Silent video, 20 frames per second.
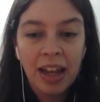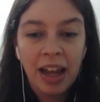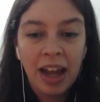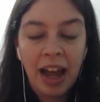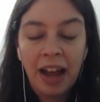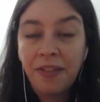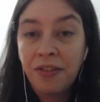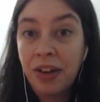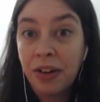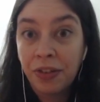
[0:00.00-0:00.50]

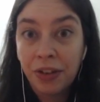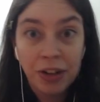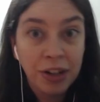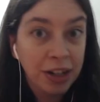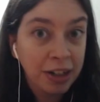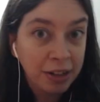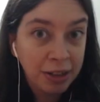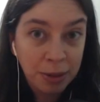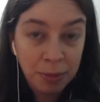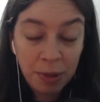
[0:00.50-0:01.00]
I've never
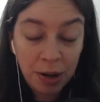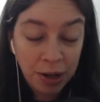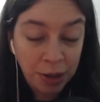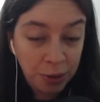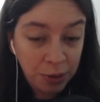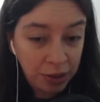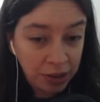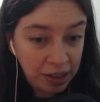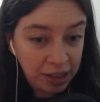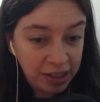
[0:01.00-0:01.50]
done demonic
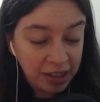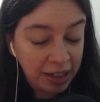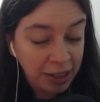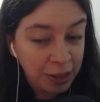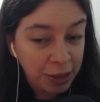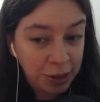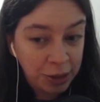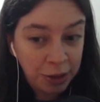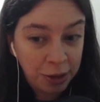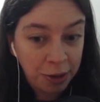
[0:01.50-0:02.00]
gorillas. I
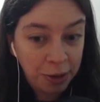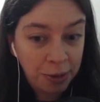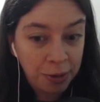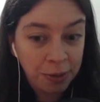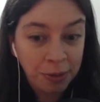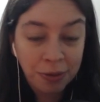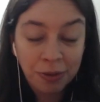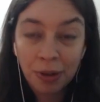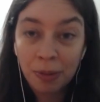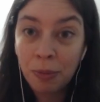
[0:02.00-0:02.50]
just know
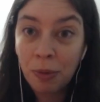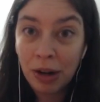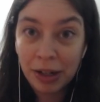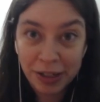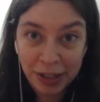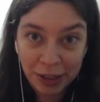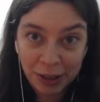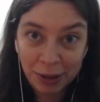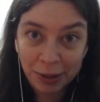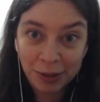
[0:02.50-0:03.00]
from
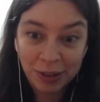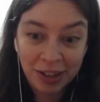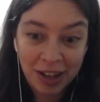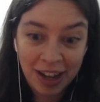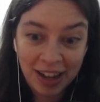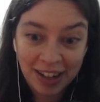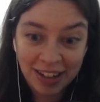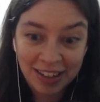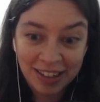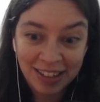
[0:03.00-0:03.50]
watching those
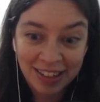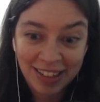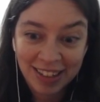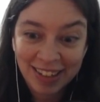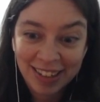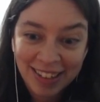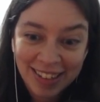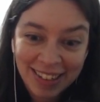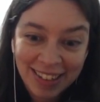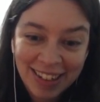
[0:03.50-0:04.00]
guys
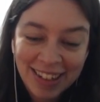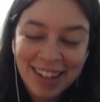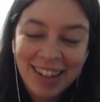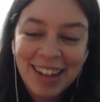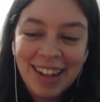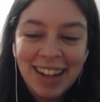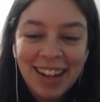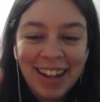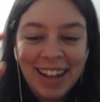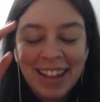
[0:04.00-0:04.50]

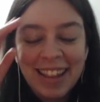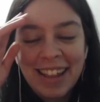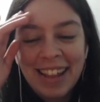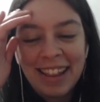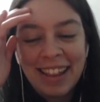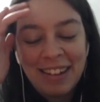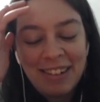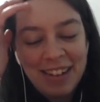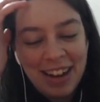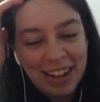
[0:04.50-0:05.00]
that
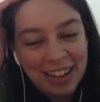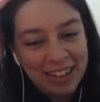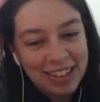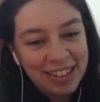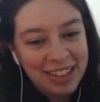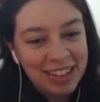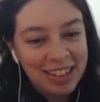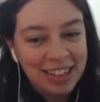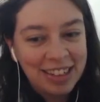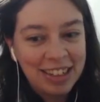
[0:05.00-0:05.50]
the
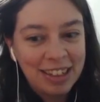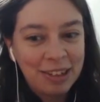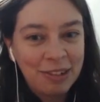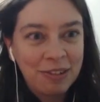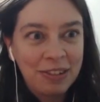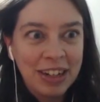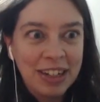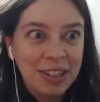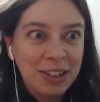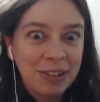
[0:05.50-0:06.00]
necklaces and the
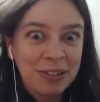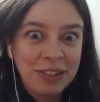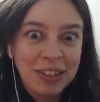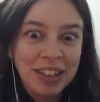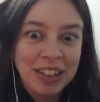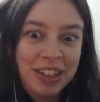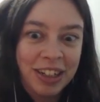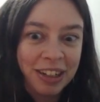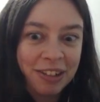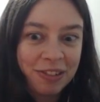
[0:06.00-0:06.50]
rings are
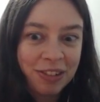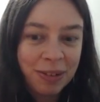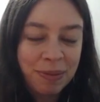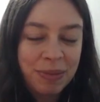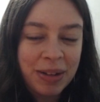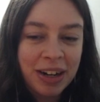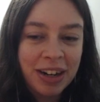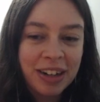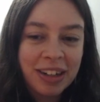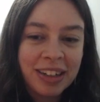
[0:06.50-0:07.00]
really good from
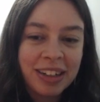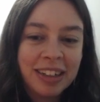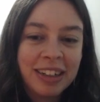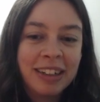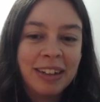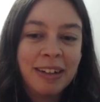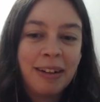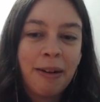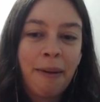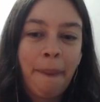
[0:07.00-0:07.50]
there.
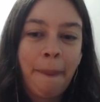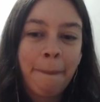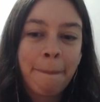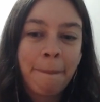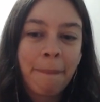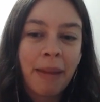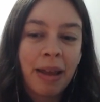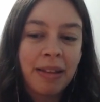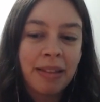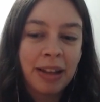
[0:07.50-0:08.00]

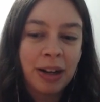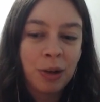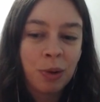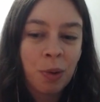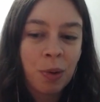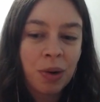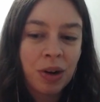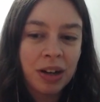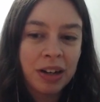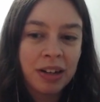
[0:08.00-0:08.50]
And then
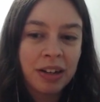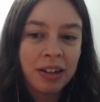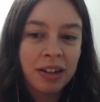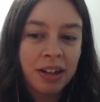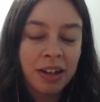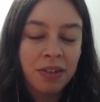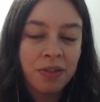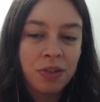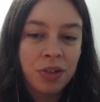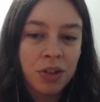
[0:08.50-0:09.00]
Korend
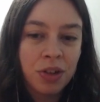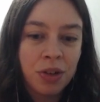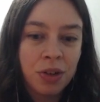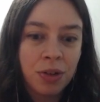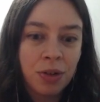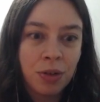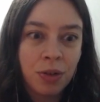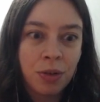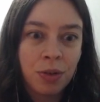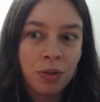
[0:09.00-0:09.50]
gives
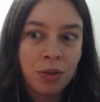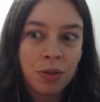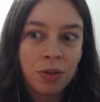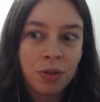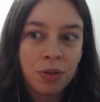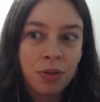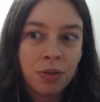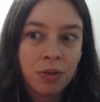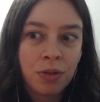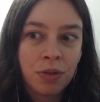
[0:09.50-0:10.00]
you...
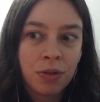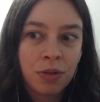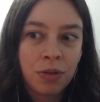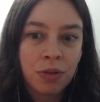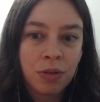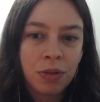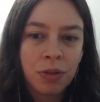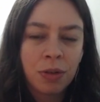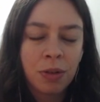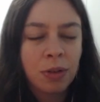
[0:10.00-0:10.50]

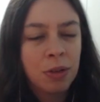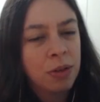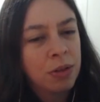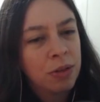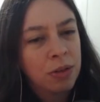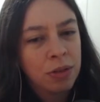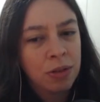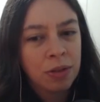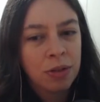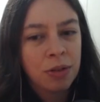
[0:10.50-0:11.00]

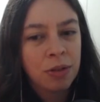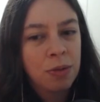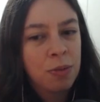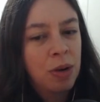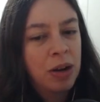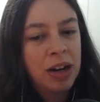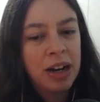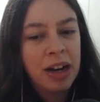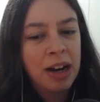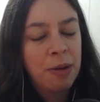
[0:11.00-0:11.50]

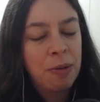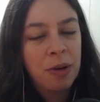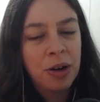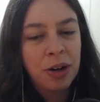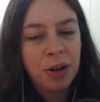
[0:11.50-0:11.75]
What did I want